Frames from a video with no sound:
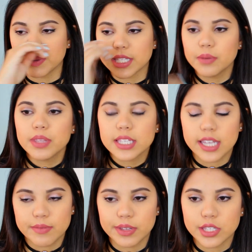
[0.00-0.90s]
But some of the
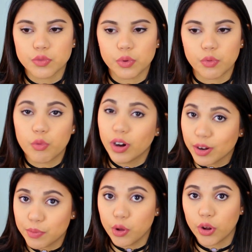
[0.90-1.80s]
statements
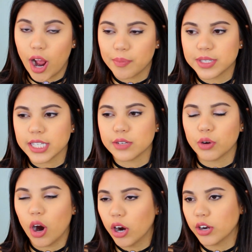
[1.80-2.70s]
weren't polar opposites and
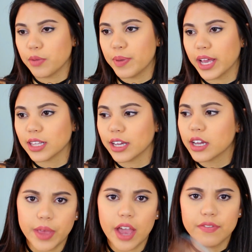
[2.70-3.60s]
were harder to pick,
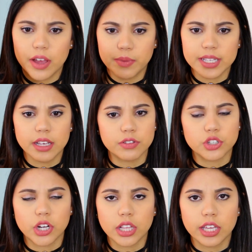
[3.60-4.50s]
like I find myself
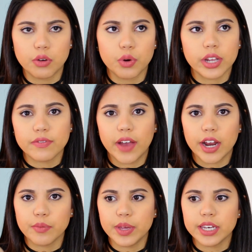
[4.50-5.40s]
struggling in a work
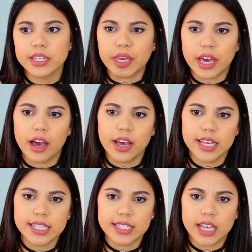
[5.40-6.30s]
environment
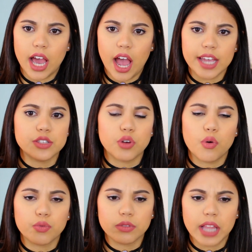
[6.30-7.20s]
because I don't